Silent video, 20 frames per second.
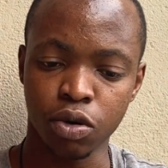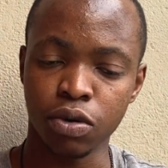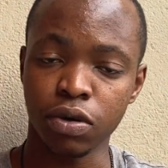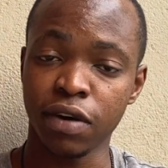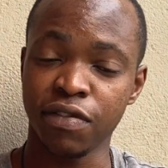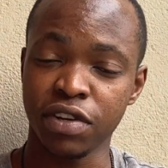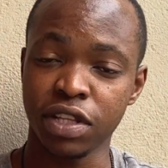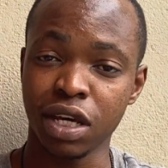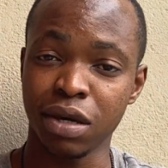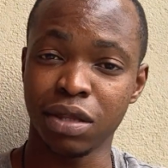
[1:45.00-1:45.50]

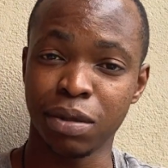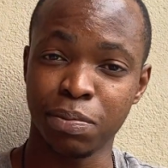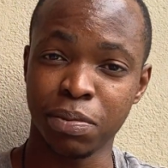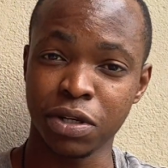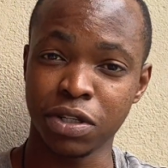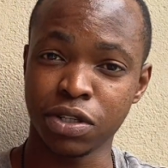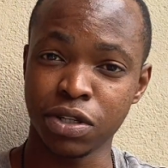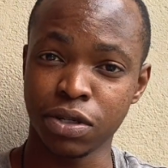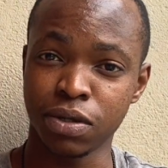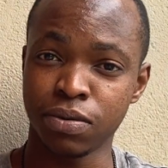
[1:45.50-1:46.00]
every time
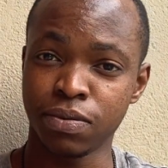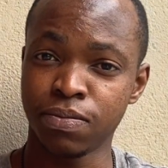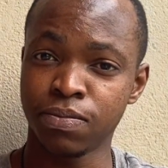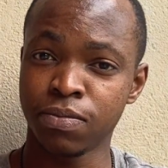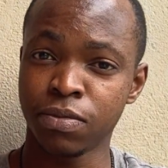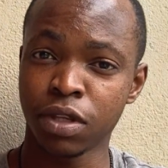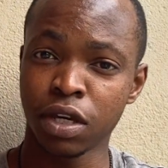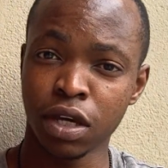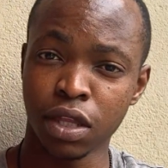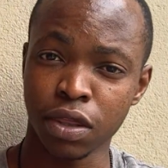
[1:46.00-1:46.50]

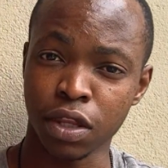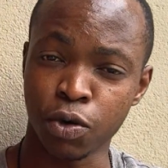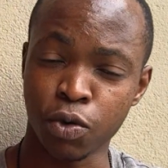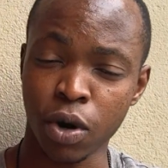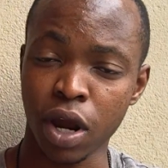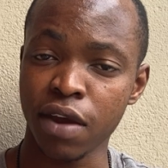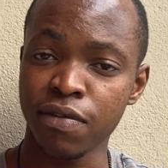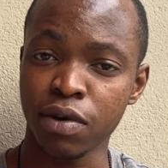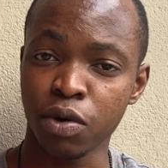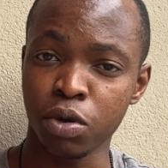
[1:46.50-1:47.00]
the
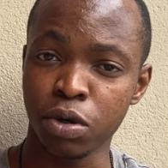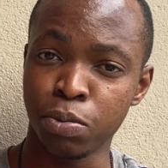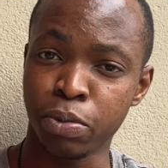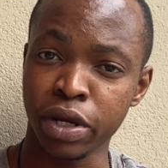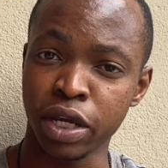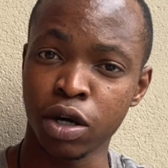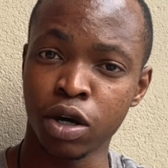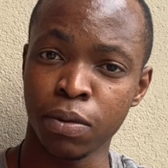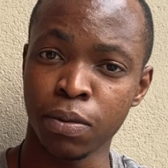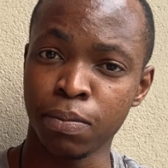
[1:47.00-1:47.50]
driver would bring
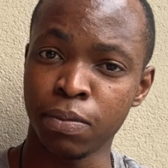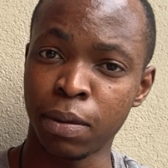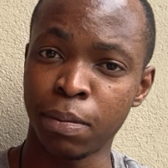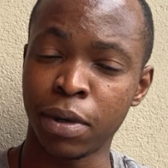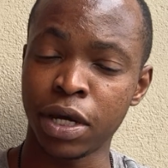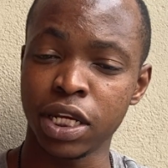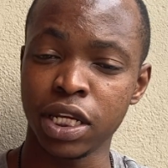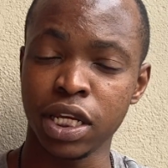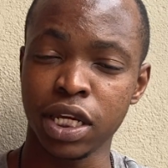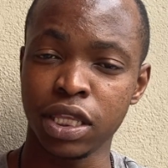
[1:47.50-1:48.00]
home the
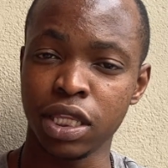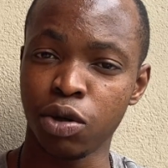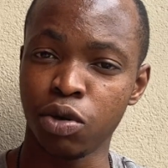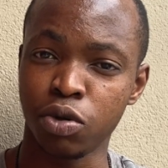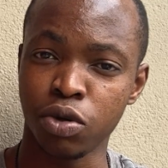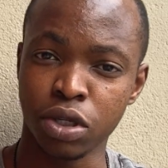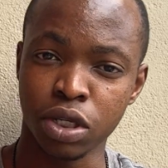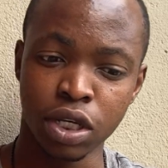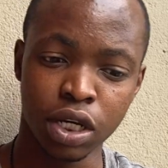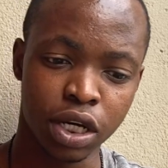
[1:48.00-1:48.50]
money and they
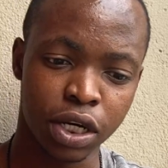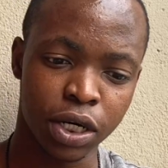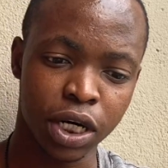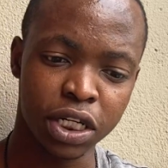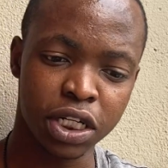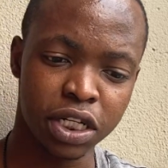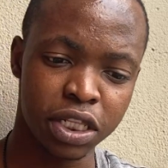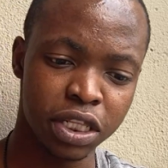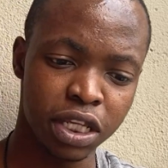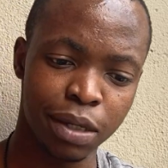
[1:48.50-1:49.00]
would write it
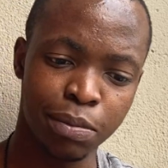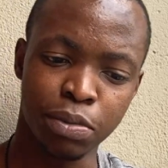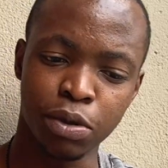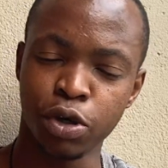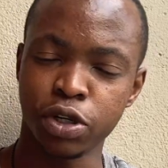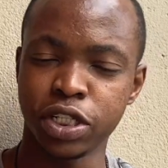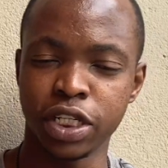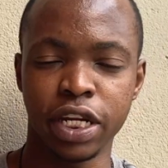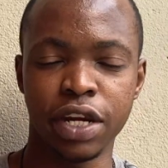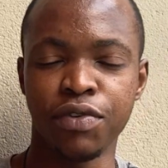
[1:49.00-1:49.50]
in their
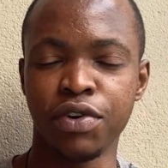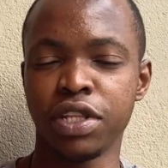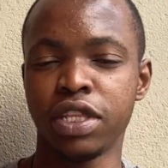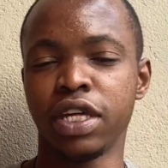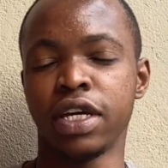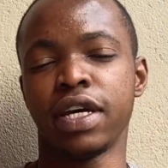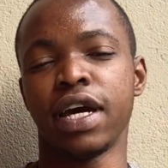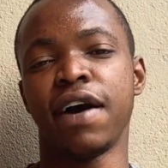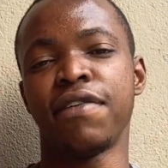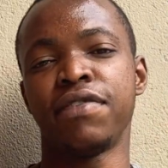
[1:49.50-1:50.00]
books and
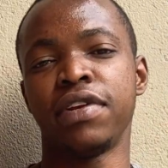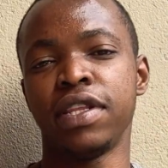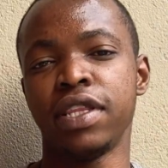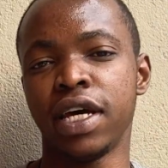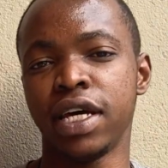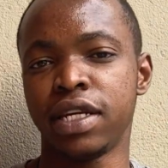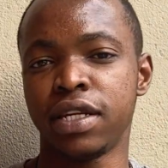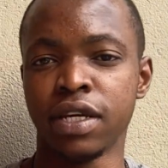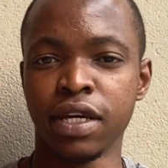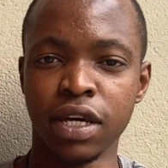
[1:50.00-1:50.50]
everything. After
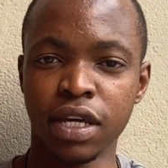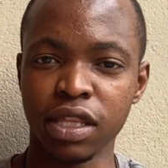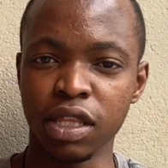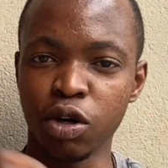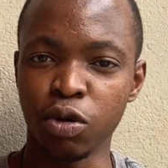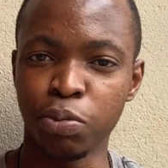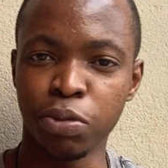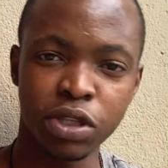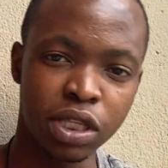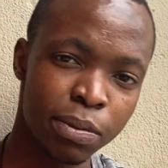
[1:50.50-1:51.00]
that, they
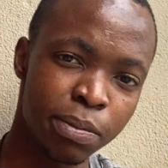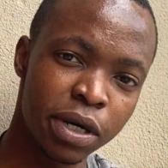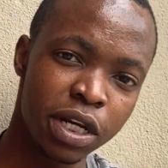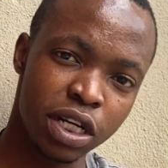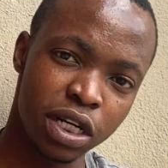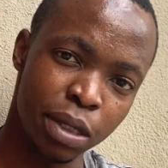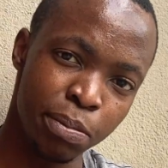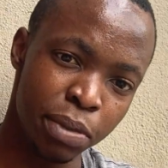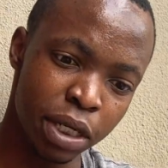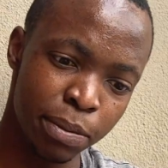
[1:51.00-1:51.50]
would put the money in
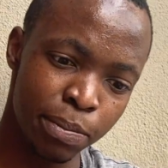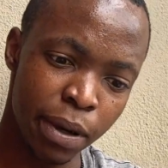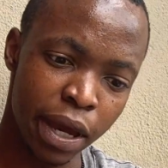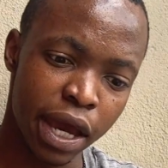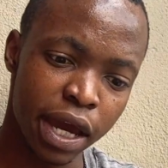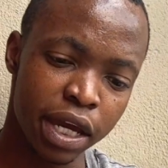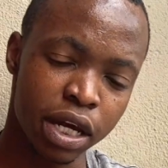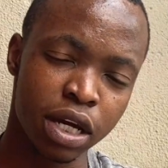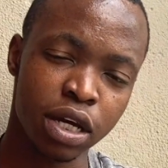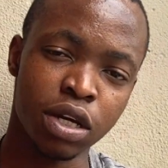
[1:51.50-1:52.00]
a big
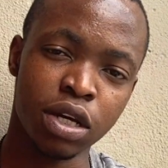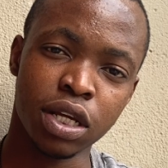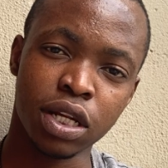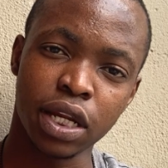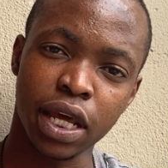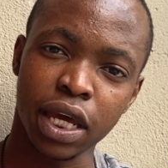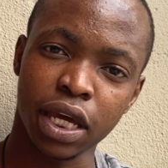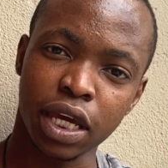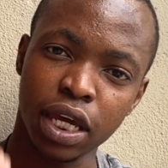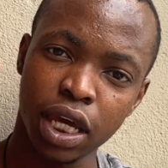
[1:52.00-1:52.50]
bag,
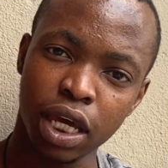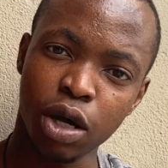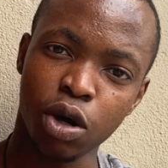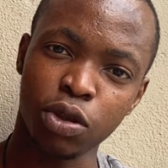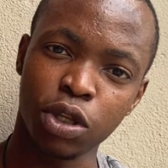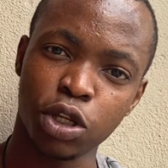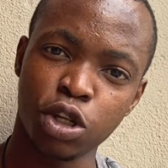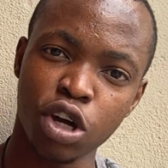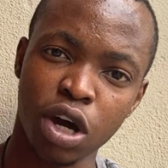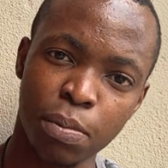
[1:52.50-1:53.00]
like on the
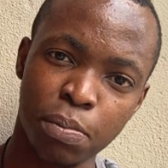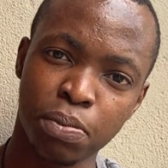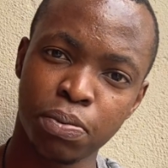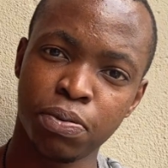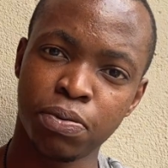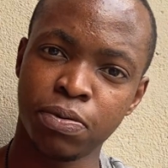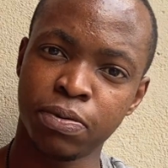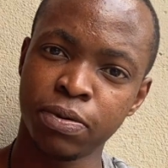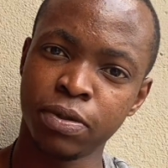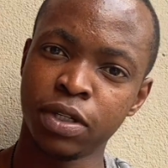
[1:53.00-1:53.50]
top
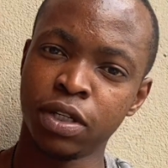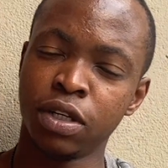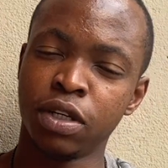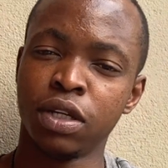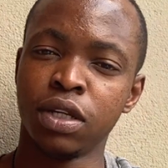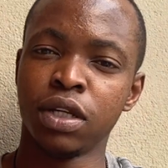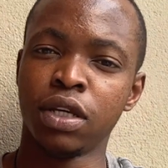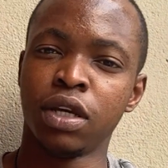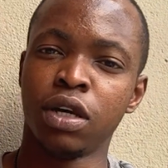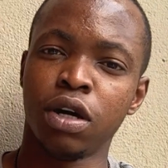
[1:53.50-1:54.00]

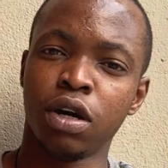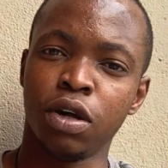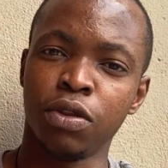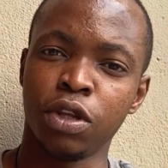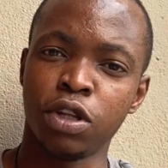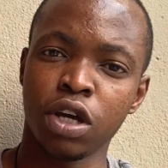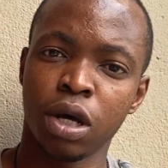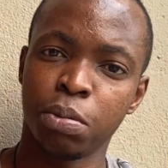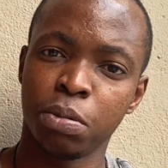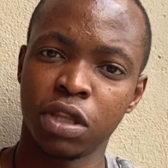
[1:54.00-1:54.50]
of
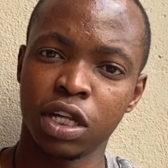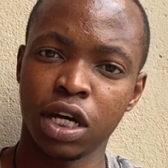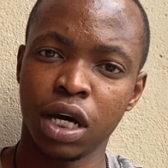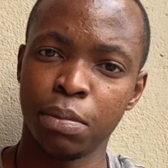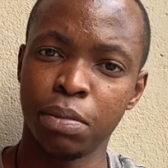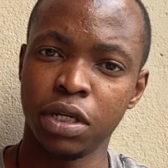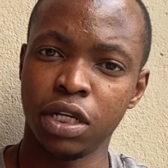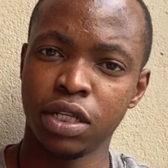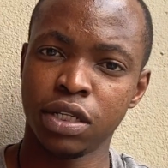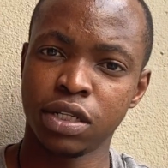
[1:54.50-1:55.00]
the
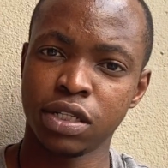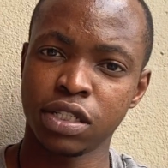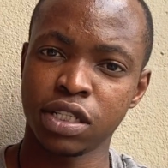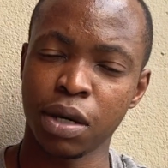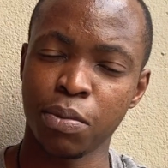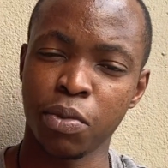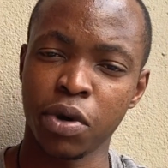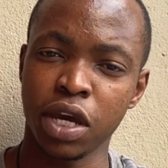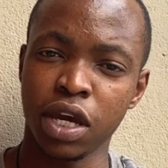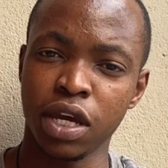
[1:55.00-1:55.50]
cupboard,
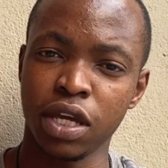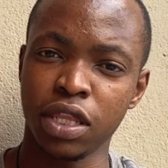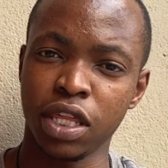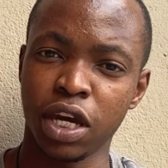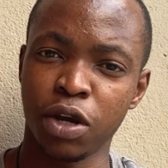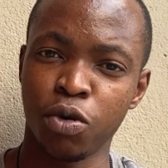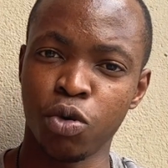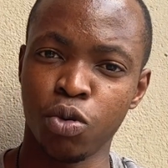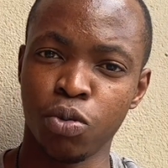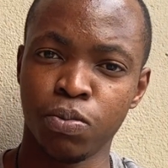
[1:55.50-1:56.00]
somewhere in their
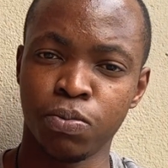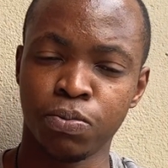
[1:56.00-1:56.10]
room.